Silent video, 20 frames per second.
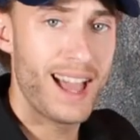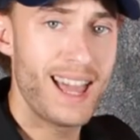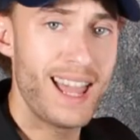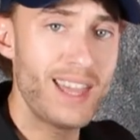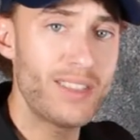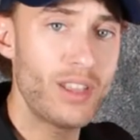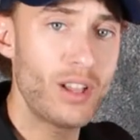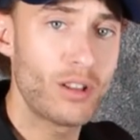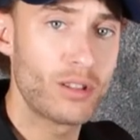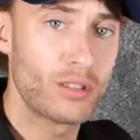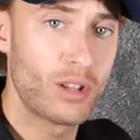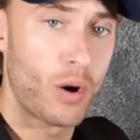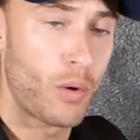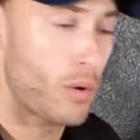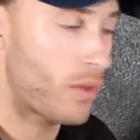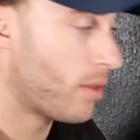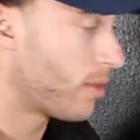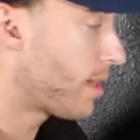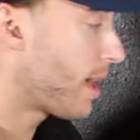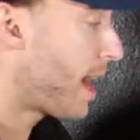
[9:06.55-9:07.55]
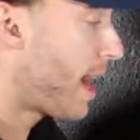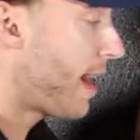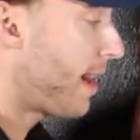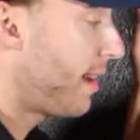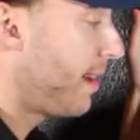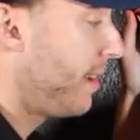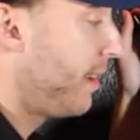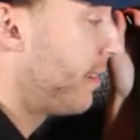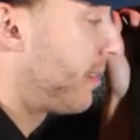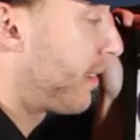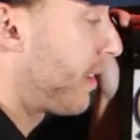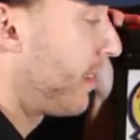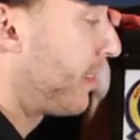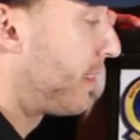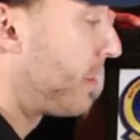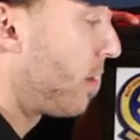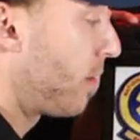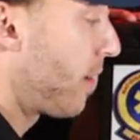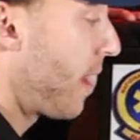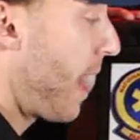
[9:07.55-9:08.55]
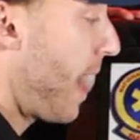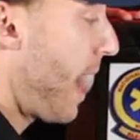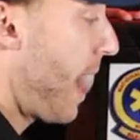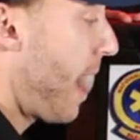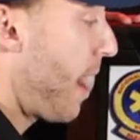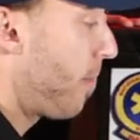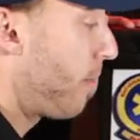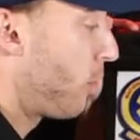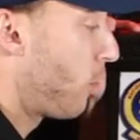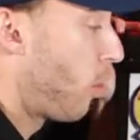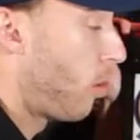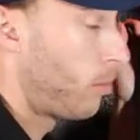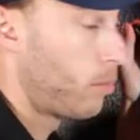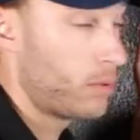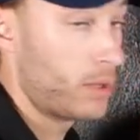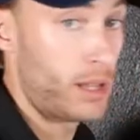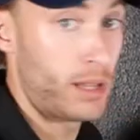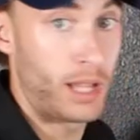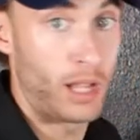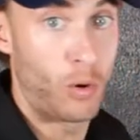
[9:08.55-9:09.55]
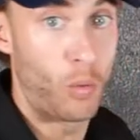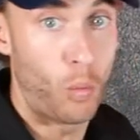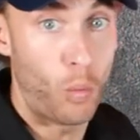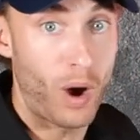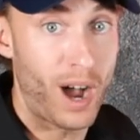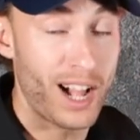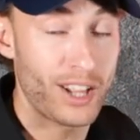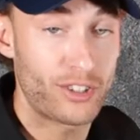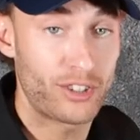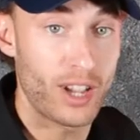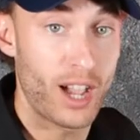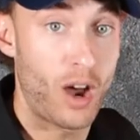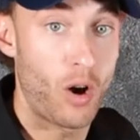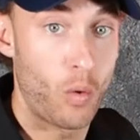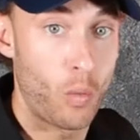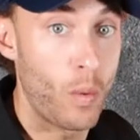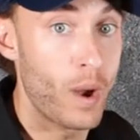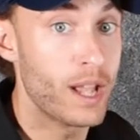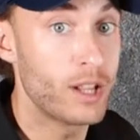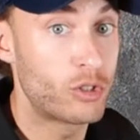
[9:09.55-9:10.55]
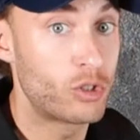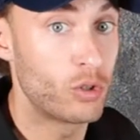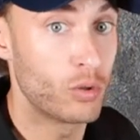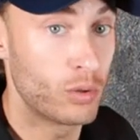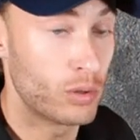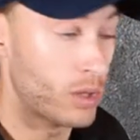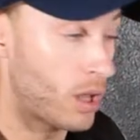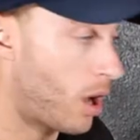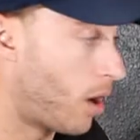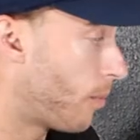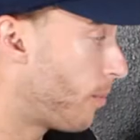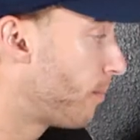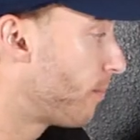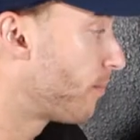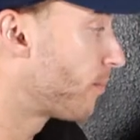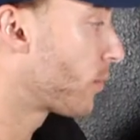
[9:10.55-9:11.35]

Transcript: Anything lower than that is considered abnormally, like watch out, way too low,